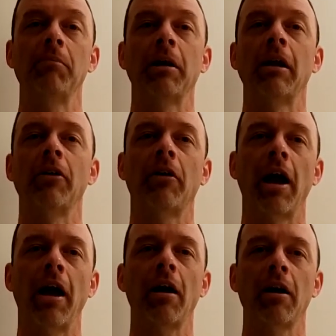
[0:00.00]
but now your
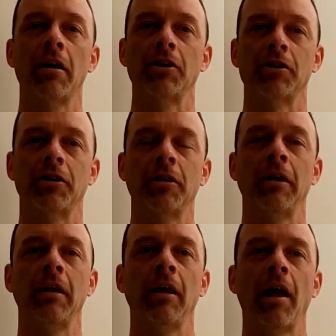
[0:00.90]
air conditioner
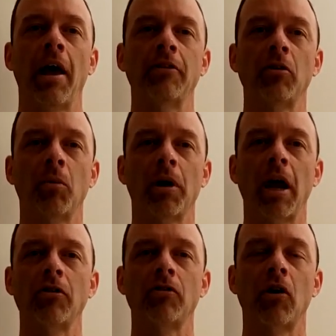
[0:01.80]
has to work
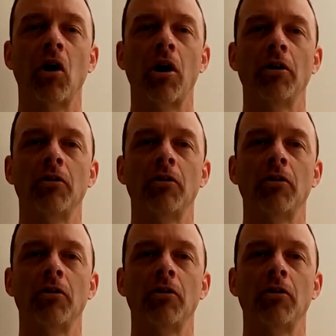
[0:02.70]
extra hard